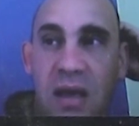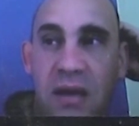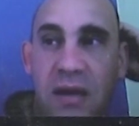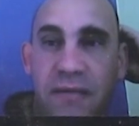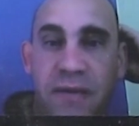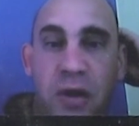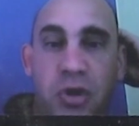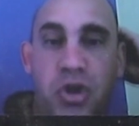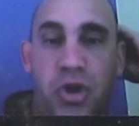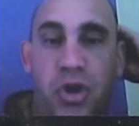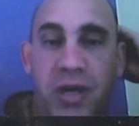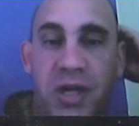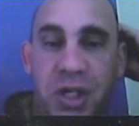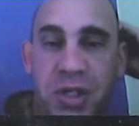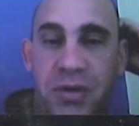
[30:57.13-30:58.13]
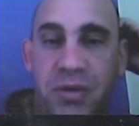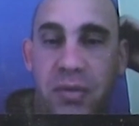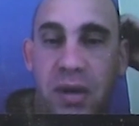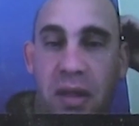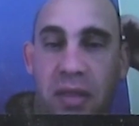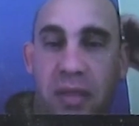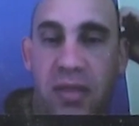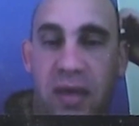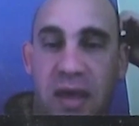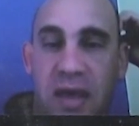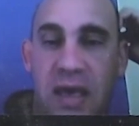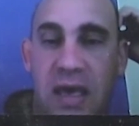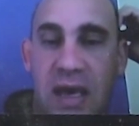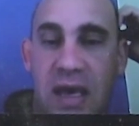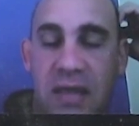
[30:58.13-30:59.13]
vulturish with
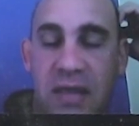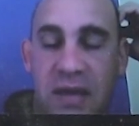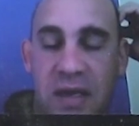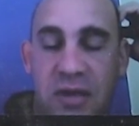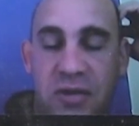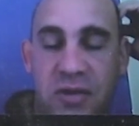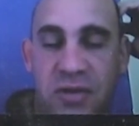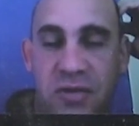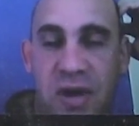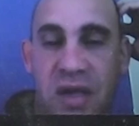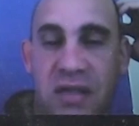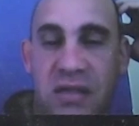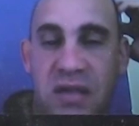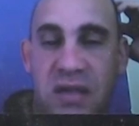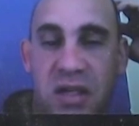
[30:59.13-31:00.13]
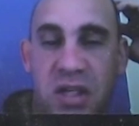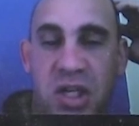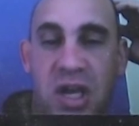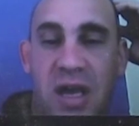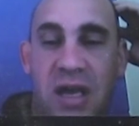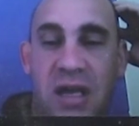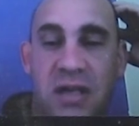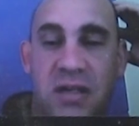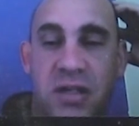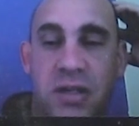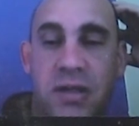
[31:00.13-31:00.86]
the interest rates that are charged.